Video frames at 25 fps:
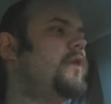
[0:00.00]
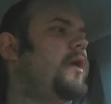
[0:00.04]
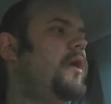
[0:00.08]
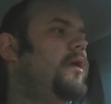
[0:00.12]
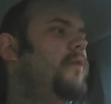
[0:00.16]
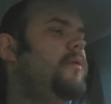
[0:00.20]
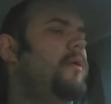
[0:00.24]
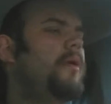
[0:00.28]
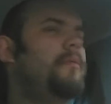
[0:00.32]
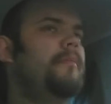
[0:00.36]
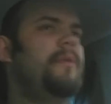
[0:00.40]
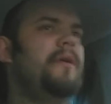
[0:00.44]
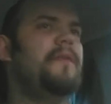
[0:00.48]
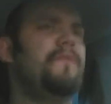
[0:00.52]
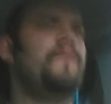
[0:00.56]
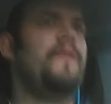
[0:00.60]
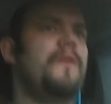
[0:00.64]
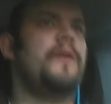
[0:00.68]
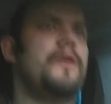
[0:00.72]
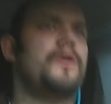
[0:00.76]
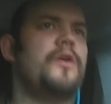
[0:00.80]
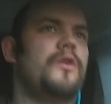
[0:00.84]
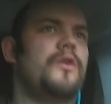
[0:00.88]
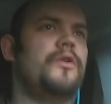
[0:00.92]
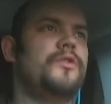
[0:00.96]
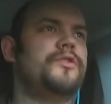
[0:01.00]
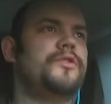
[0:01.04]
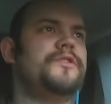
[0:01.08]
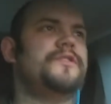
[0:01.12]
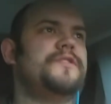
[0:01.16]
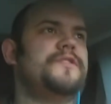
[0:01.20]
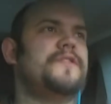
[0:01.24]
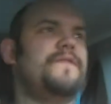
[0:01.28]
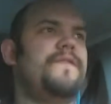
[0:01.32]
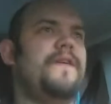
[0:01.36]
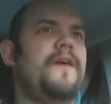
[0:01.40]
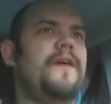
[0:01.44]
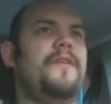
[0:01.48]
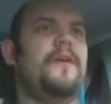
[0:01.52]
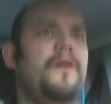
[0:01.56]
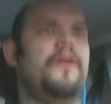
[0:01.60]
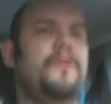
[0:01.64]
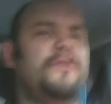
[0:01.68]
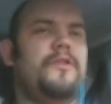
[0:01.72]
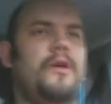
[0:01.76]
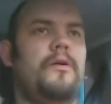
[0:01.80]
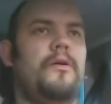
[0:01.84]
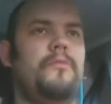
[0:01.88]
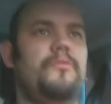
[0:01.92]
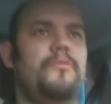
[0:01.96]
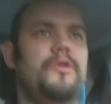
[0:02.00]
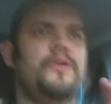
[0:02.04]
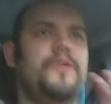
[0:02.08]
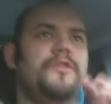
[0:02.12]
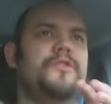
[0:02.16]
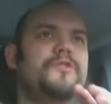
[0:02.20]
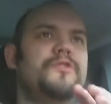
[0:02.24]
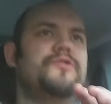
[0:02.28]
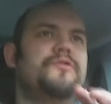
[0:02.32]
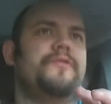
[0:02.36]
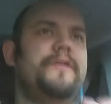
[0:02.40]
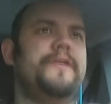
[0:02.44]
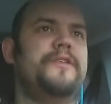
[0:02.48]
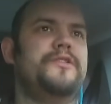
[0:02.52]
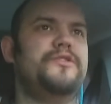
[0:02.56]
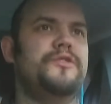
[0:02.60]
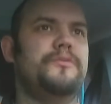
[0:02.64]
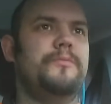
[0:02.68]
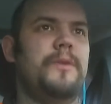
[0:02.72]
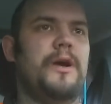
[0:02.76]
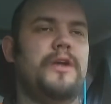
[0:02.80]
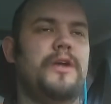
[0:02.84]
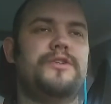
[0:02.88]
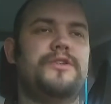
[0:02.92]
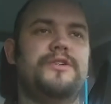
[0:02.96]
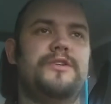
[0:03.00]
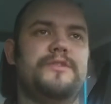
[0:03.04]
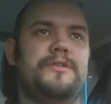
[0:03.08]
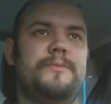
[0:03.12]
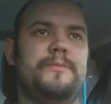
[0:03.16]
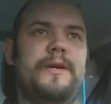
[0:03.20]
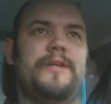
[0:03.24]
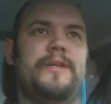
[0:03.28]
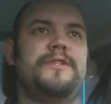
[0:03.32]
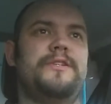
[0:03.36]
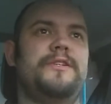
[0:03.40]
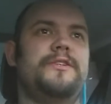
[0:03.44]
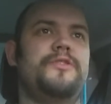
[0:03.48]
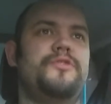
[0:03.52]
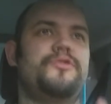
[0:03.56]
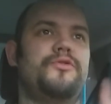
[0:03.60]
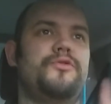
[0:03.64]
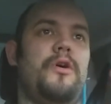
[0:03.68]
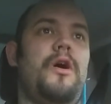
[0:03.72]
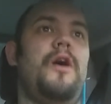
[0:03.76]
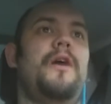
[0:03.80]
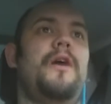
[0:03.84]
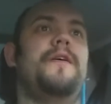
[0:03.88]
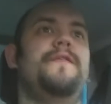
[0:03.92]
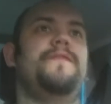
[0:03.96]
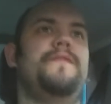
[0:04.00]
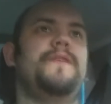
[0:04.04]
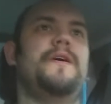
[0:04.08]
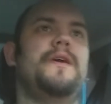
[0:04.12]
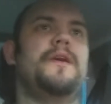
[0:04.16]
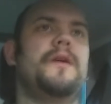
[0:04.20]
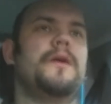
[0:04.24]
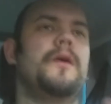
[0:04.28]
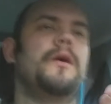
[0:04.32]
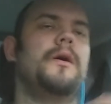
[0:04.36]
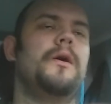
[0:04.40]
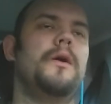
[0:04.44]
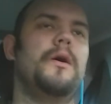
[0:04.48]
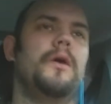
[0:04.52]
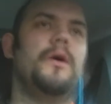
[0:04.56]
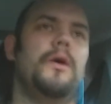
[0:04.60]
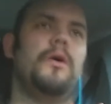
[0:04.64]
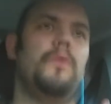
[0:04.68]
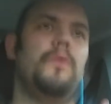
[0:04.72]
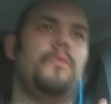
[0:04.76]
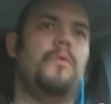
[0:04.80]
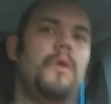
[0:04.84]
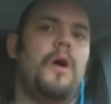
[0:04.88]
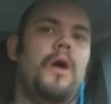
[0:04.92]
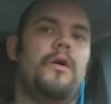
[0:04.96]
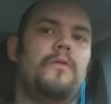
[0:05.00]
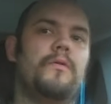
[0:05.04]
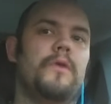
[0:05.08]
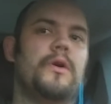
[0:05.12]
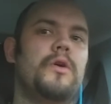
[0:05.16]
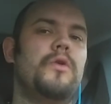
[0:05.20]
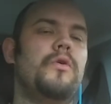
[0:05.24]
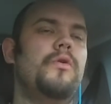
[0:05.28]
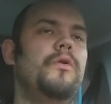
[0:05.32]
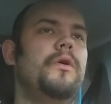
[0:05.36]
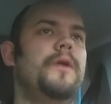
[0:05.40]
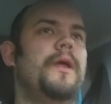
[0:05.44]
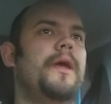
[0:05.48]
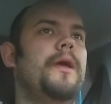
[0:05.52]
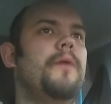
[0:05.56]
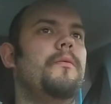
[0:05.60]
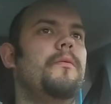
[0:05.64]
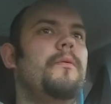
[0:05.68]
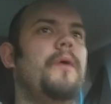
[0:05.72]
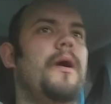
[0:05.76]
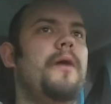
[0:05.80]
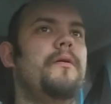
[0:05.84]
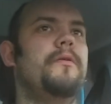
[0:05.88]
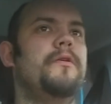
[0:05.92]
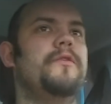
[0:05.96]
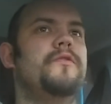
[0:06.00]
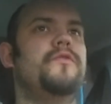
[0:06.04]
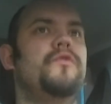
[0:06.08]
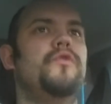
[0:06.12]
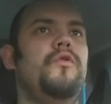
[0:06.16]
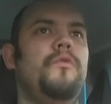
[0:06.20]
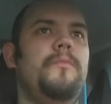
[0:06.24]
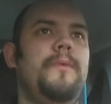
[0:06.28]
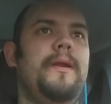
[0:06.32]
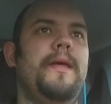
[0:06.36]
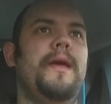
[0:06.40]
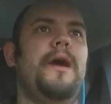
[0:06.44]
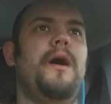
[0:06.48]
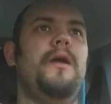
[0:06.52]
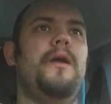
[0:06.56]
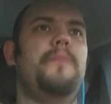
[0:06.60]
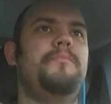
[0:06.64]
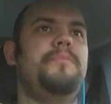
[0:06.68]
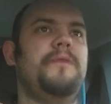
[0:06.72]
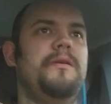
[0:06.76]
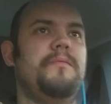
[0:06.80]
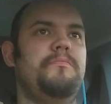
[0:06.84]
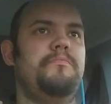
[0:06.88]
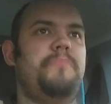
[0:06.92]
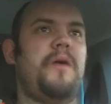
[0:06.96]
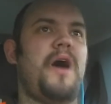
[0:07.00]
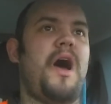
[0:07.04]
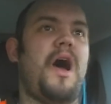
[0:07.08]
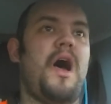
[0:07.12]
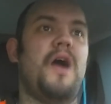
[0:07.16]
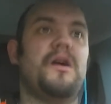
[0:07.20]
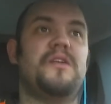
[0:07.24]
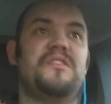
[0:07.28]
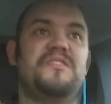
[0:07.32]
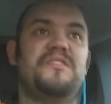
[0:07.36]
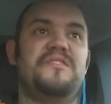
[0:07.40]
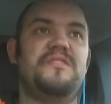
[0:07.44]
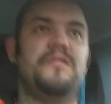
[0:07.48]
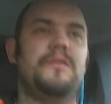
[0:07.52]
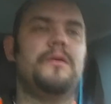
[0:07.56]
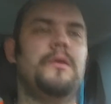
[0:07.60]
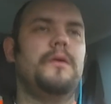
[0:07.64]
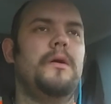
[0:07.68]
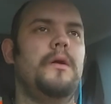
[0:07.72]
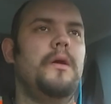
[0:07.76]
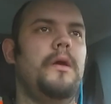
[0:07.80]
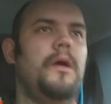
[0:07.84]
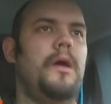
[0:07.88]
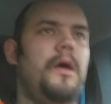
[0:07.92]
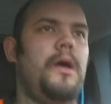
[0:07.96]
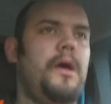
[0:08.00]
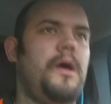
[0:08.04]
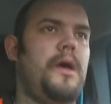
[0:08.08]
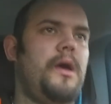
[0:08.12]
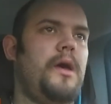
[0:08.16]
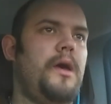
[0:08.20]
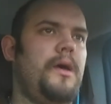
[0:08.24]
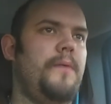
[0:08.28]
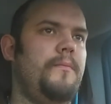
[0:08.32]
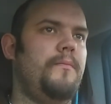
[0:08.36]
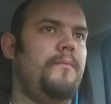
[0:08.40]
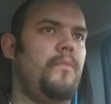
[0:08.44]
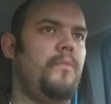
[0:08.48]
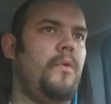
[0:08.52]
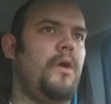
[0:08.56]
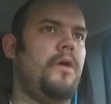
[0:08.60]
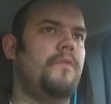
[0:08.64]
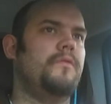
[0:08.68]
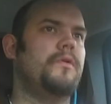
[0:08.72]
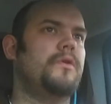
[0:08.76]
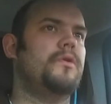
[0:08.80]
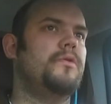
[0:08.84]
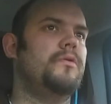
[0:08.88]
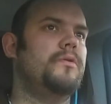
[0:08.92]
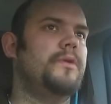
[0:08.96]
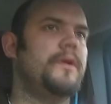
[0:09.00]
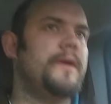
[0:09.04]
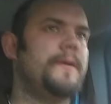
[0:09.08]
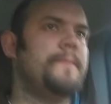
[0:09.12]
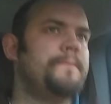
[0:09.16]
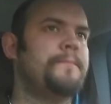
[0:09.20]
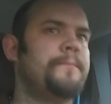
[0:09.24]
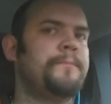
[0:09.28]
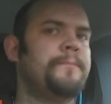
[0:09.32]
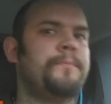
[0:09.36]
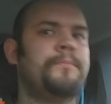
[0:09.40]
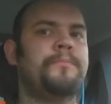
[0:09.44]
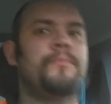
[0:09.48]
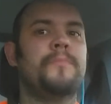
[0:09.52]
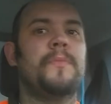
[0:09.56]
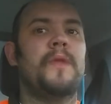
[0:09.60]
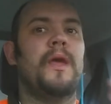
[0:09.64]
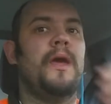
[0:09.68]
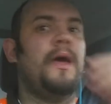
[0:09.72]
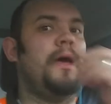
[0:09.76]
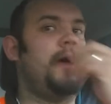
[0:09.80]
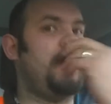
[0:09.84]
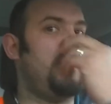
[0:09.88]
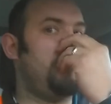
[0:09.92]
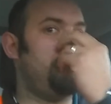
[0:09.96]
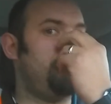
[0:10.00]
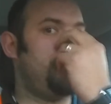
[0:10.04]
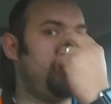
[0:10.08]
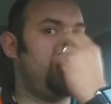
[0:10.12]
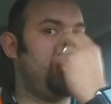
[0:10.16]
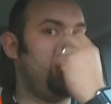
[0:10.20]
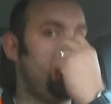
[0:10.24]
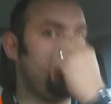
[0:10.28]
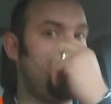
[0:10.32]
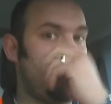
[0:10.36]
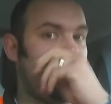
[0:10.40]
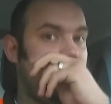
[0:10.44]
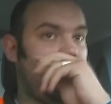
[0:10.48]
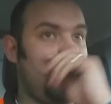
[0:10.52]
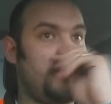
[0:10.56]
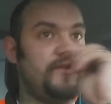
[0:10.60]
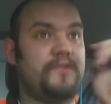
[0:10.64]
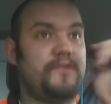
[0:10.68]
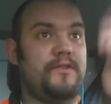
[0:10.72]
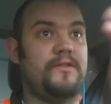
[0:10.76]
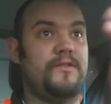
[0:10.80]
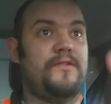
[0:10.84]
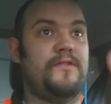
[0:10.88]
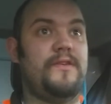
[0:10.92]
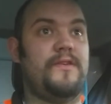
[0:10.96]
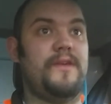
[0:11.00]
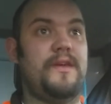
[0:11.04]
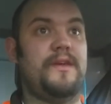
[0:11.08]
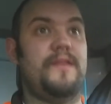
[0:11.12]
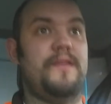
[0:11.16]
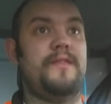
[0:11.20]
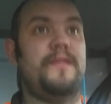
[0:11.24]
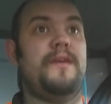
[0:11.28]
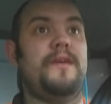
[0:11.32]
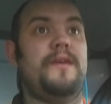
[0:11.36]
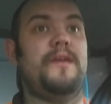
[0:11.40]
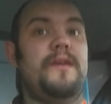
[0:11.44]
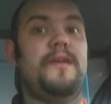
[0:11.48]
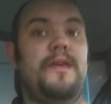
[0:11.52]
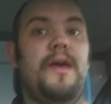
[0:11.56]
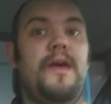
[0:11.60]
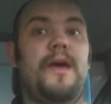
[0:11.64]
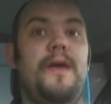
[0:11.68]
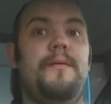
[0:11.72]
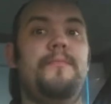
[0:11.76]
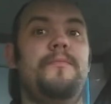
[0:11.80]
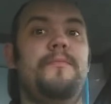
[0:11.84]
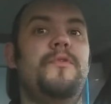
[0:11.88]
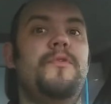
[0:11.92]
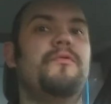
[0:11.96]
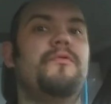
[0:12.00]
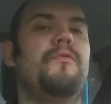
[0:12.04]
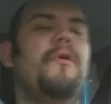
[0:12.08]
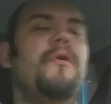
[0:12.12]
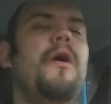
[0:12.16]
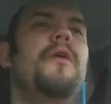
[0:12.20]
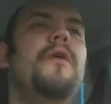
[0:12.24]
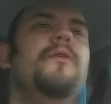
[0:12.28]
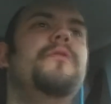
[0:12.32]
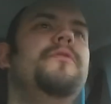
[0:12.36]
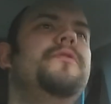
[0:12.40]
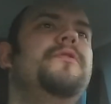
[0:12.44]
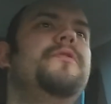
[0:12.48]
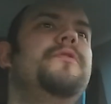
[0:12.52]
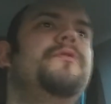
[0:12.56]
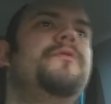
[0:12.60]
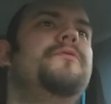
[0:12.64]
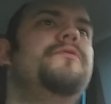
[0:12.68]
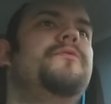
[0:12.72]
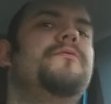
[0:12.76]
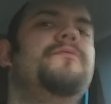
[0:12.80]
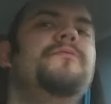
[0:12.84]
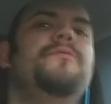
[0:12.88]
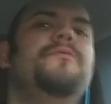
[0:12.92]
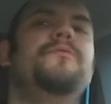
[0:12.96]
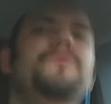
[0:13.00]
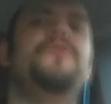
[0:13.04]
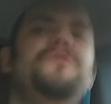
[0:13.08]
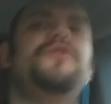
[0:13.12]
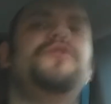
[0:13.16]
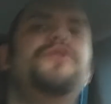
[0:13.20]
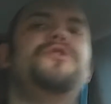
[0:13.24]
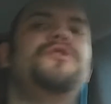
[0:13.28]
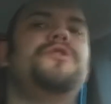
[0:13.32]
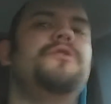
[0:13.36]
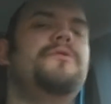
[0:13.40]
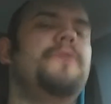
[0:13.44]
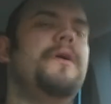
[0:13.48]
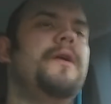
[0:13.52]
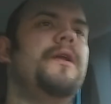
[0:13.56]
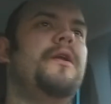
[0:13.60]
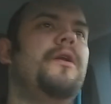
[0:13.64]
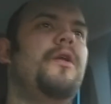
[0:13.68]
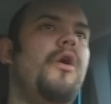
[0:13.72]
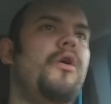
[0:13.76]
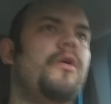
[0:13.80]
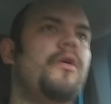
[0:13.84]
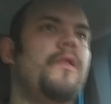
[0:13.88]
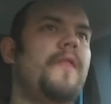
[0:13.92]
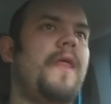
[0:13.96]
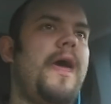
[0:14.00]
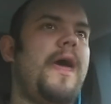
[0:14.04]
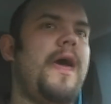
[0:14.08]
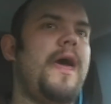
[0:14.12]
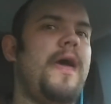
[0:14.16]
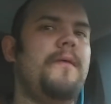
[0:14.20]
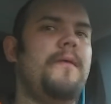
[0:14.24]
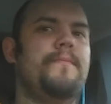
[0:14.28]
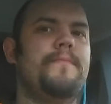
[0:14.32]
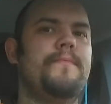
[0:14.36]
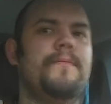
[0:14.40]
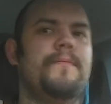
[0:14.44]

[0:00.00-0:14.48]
I'm being very conscious of the fact that I don't look at the screen too much, because I'm actually driving while recording, whereas normally I'd be parked while recording. But you guys can see the road shooting along there,